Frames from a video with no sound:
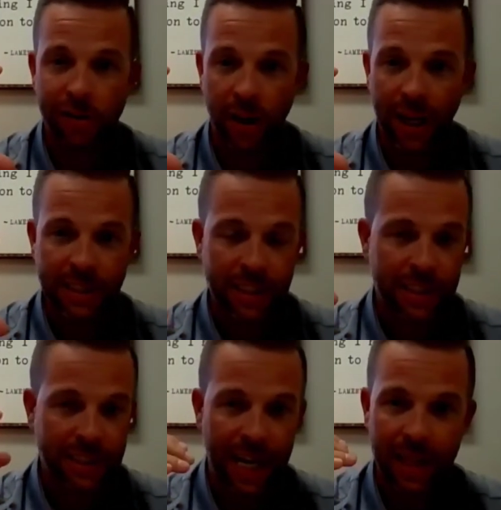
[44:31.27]
So let's
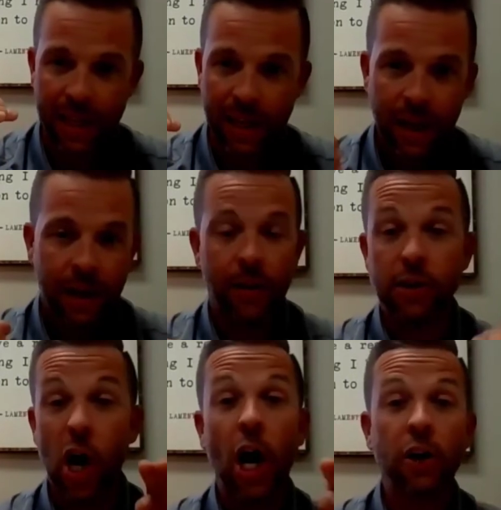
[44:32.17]
just say that there's
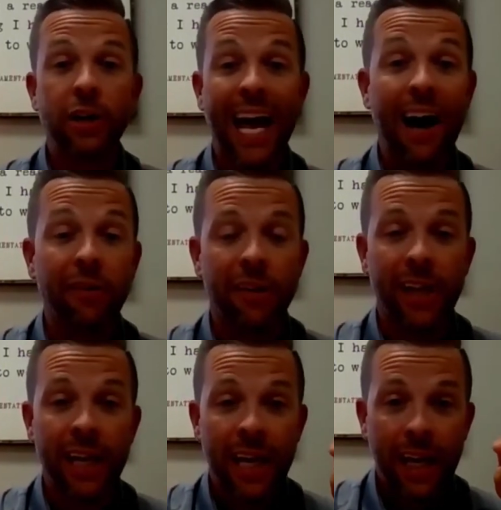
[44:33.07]

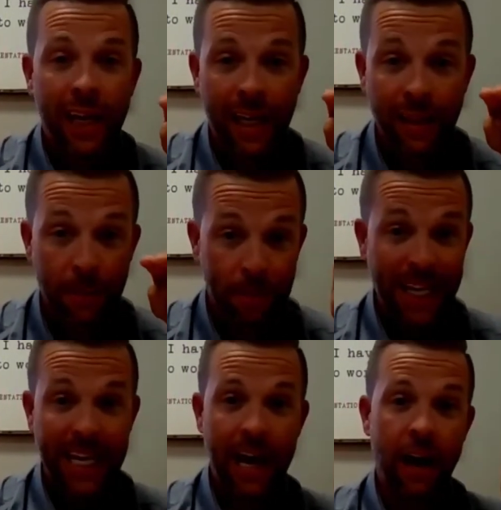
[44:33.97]
100,000 in the
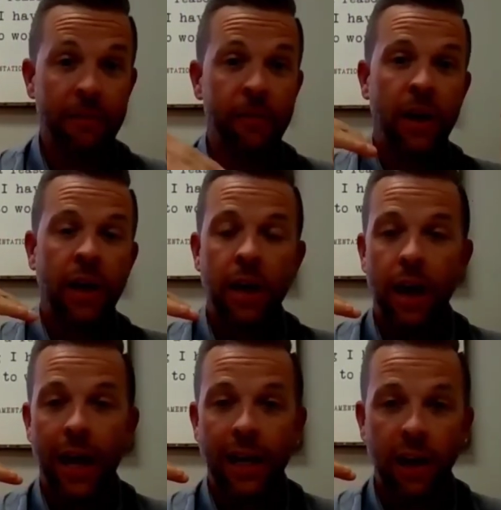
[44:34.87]
PDF,
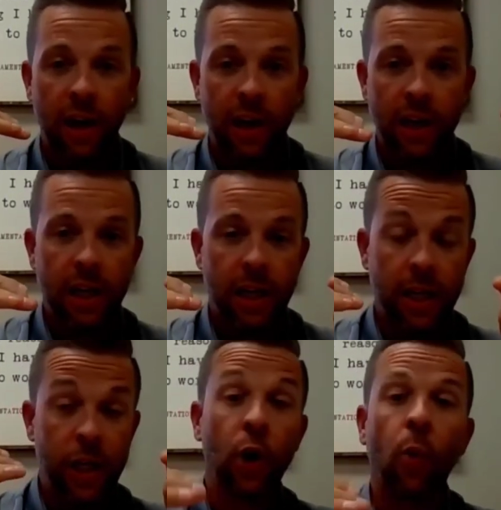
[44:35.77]
and
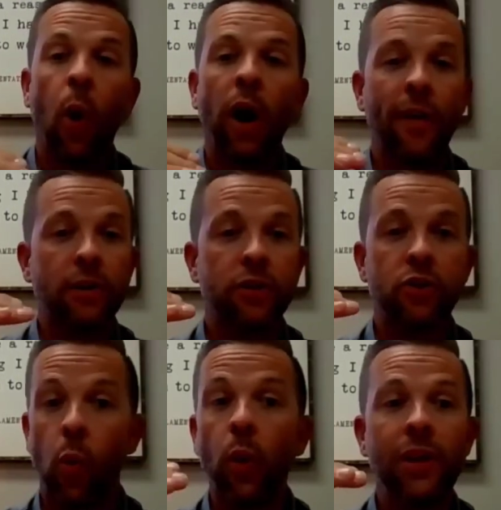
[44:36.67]
year one there's
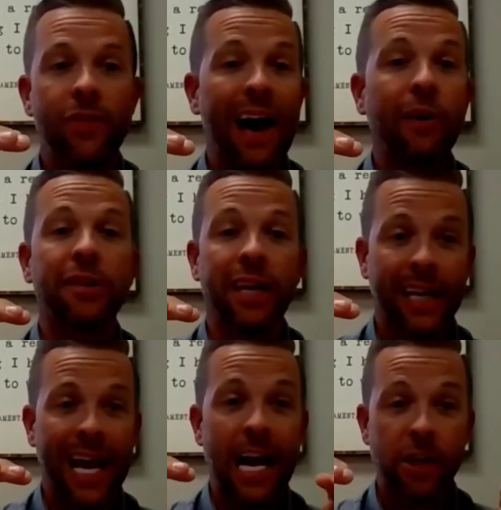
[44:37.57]
20,000 in
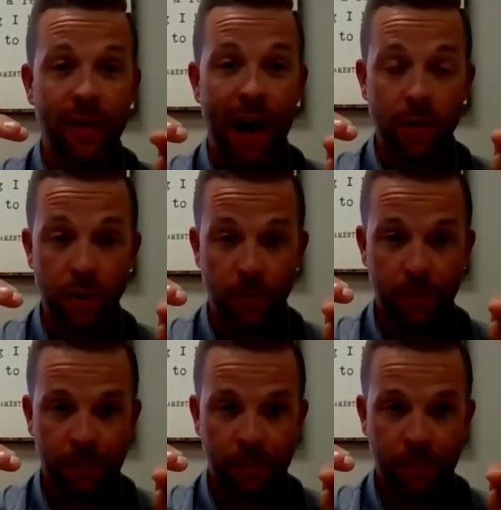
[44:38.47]
cash value.